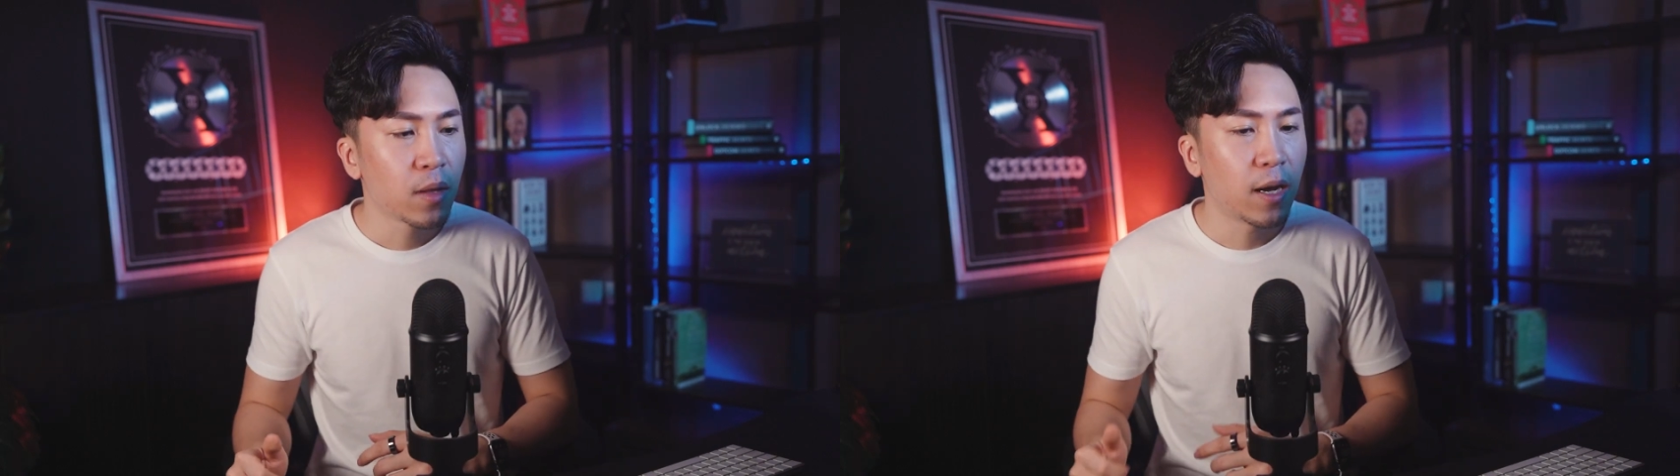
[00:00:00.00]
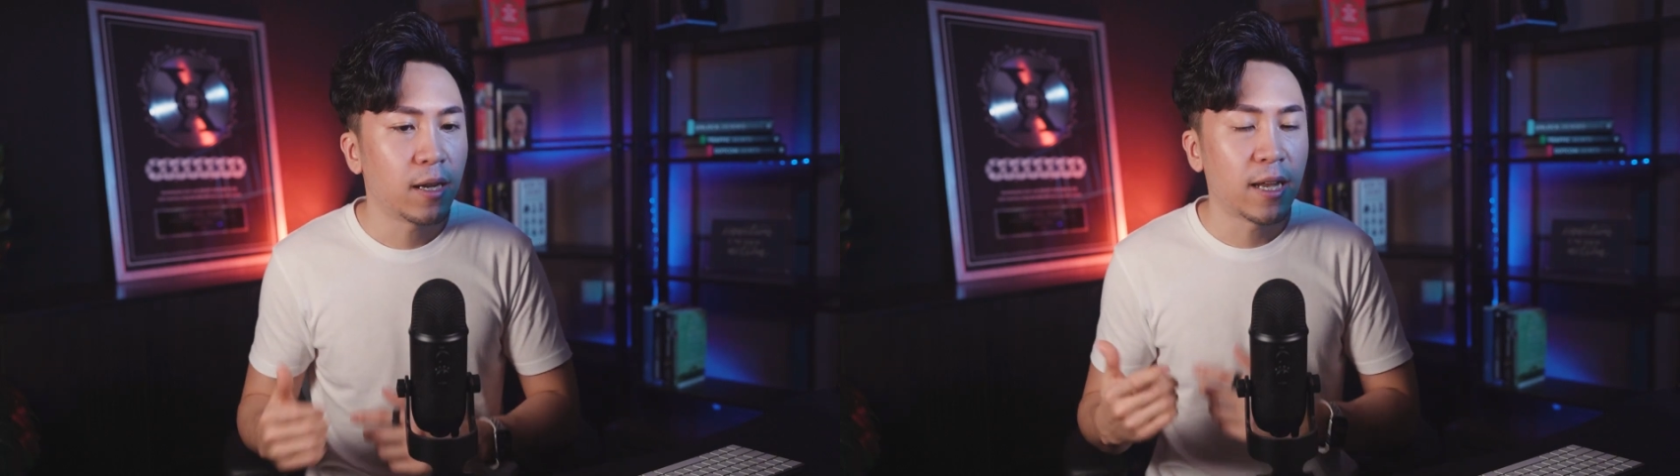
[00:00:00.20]

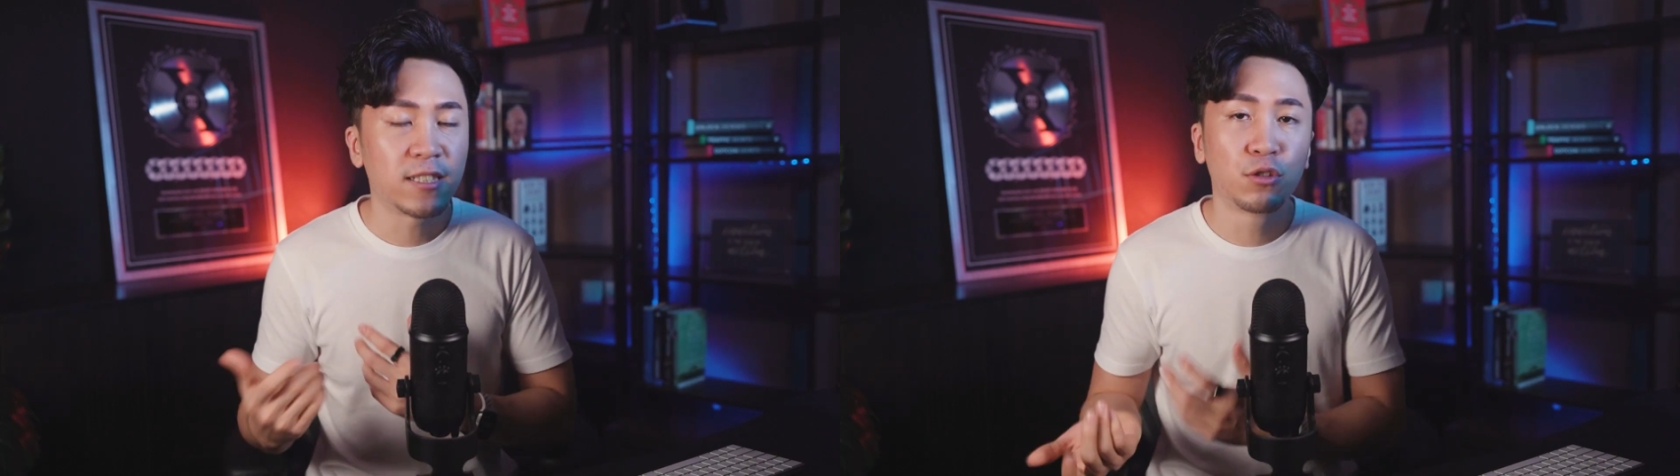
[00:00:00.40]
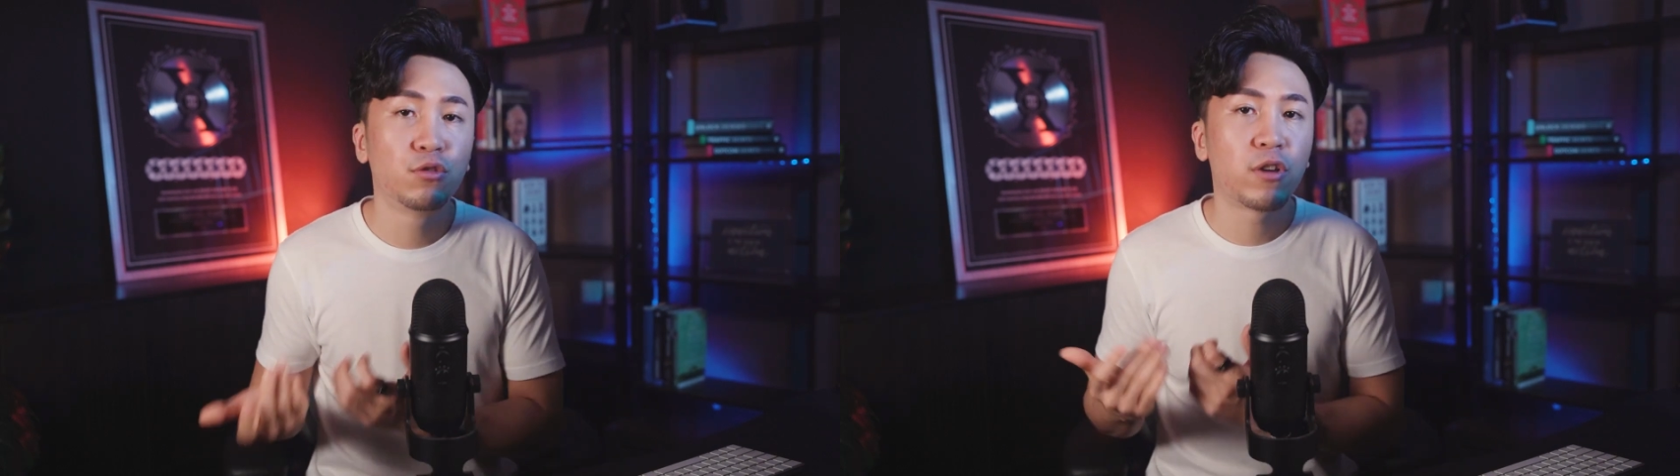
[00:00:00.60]
as
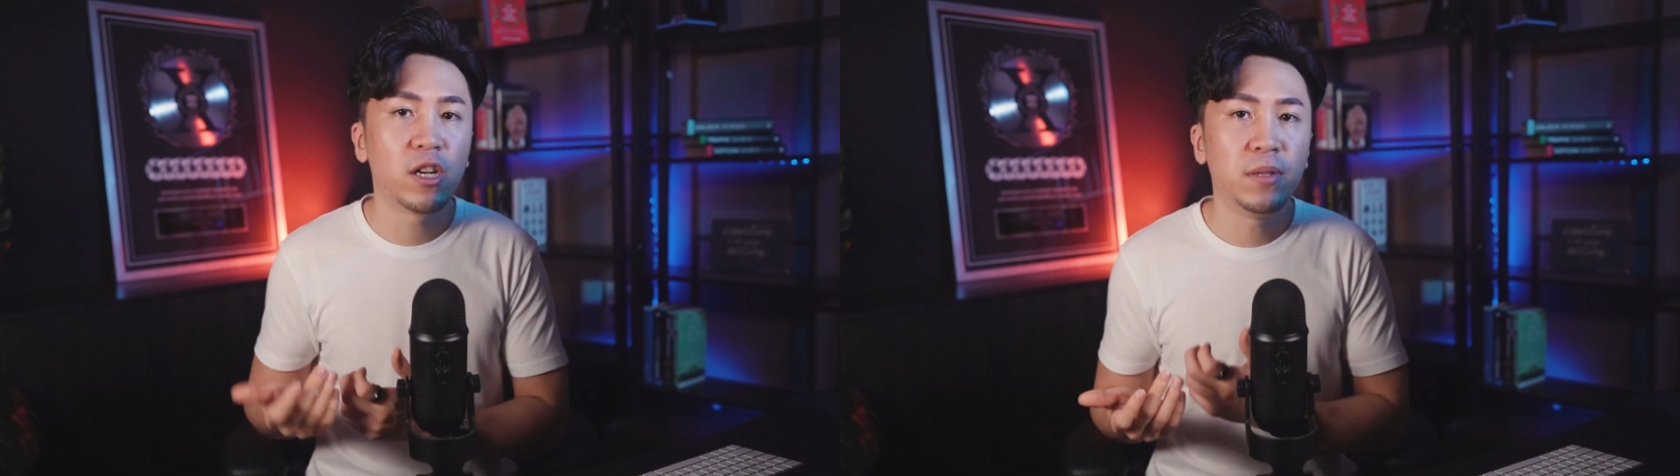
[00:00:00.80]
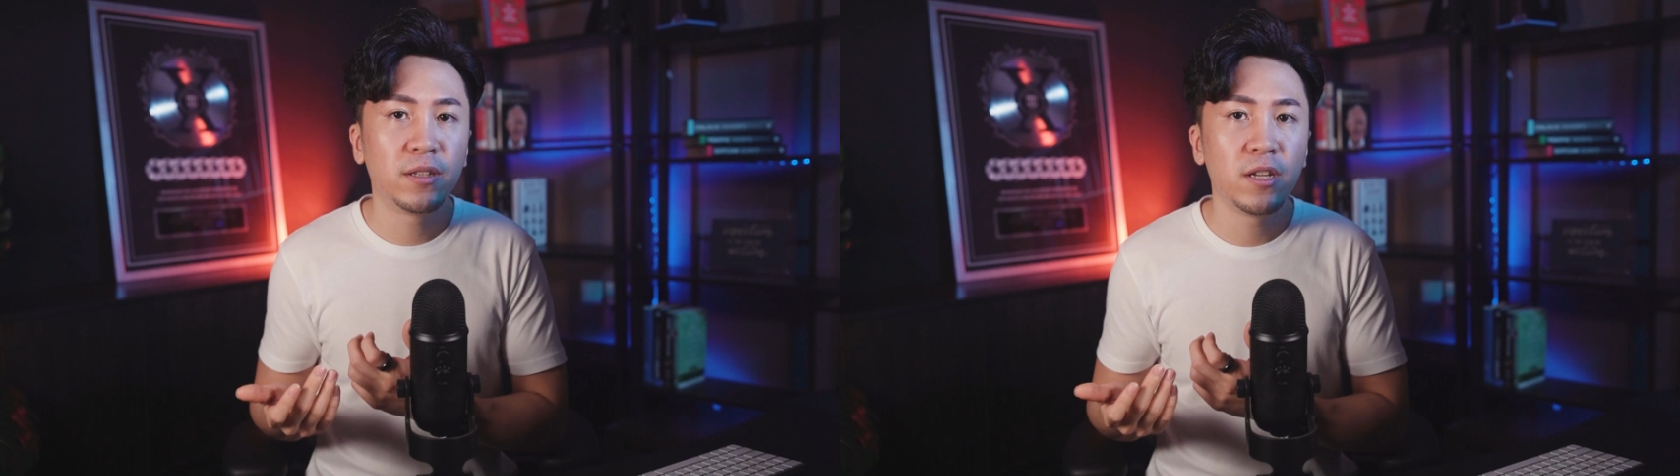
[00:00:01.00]
a good
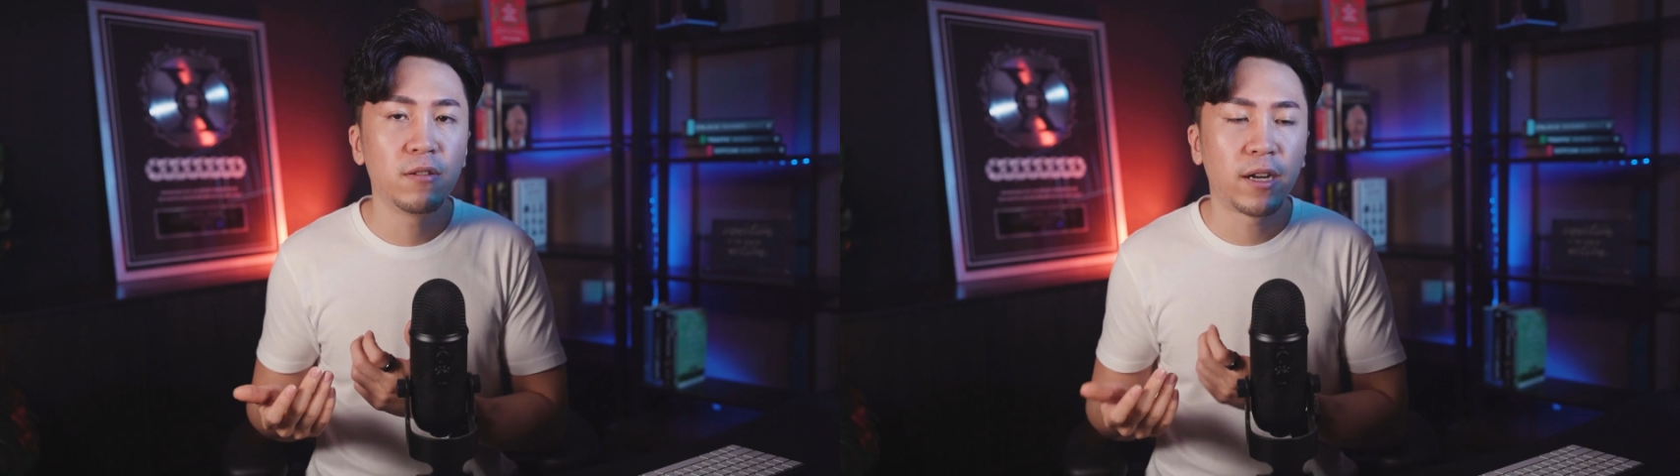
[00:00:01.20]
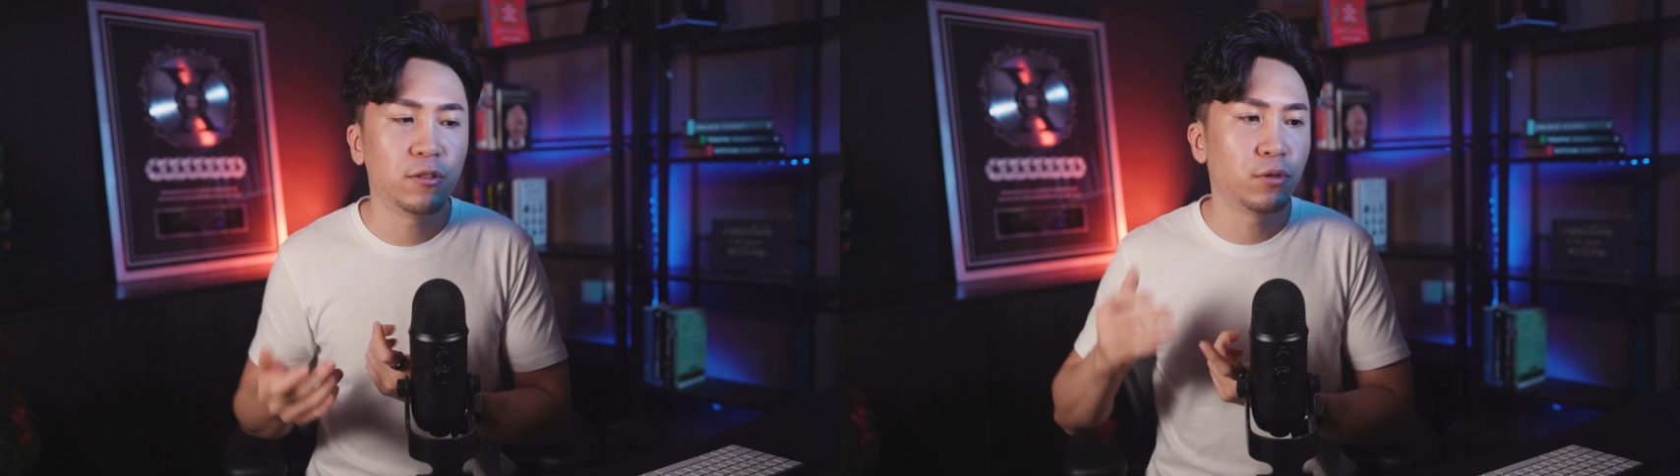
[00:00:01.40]
credibility,
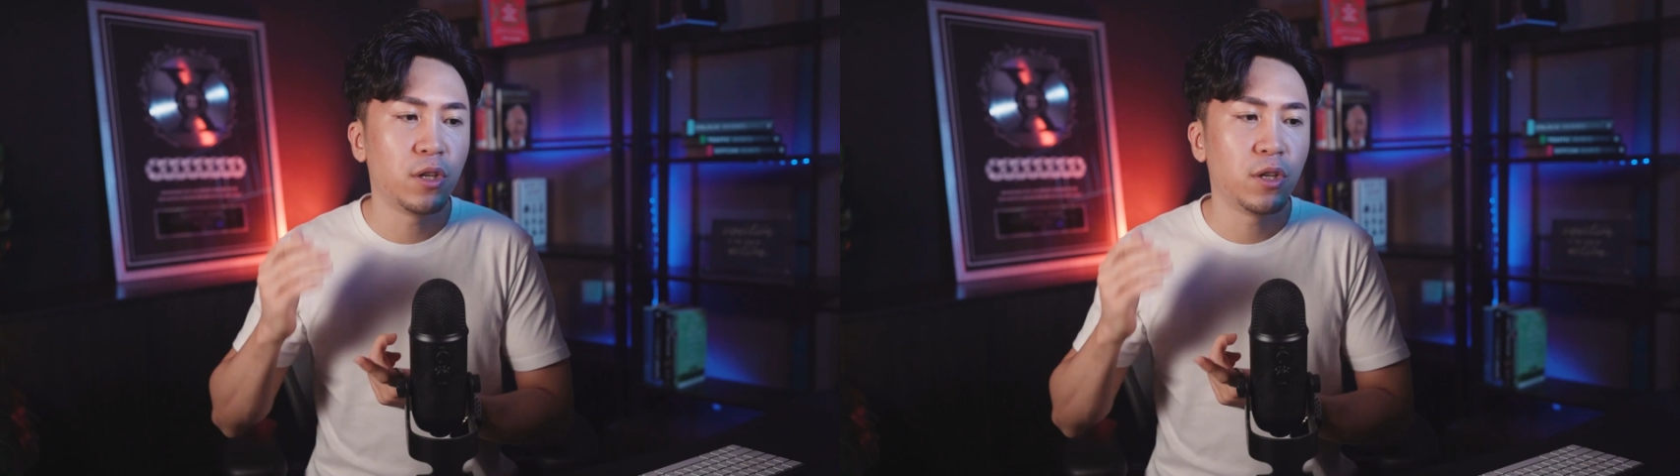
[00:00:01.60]
right?